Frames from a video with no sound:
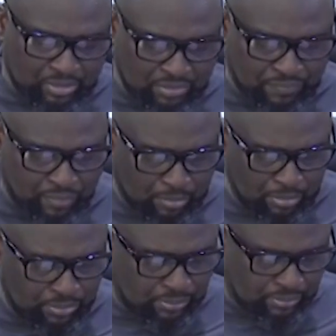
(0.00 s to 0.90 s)
to inform
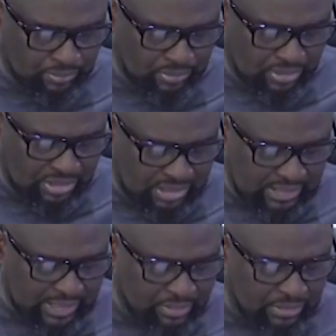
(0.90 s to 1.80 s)
you
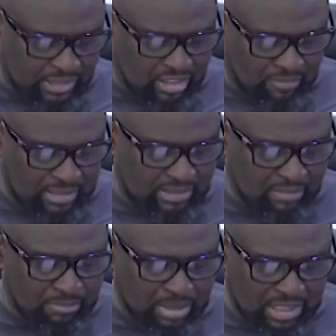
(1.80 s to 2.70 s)
the Edo State government
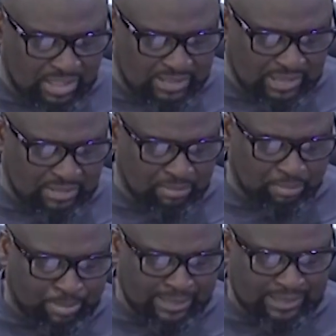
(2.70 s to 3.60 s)
emerged as the
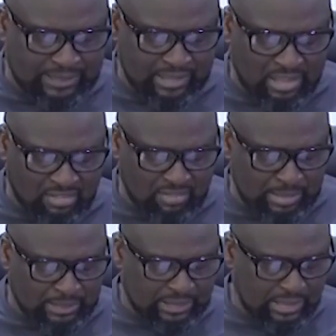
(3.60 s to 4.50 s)
best state
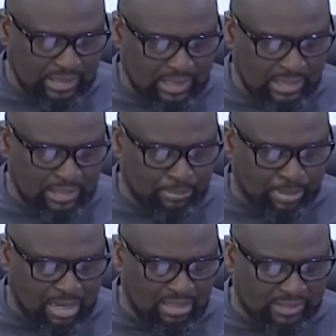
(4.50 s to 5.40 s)
government in the
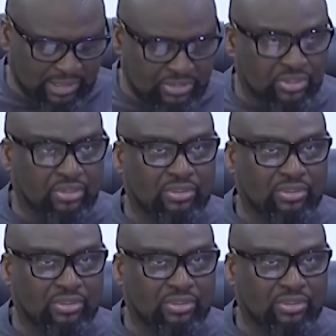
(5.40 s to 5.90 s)
power sector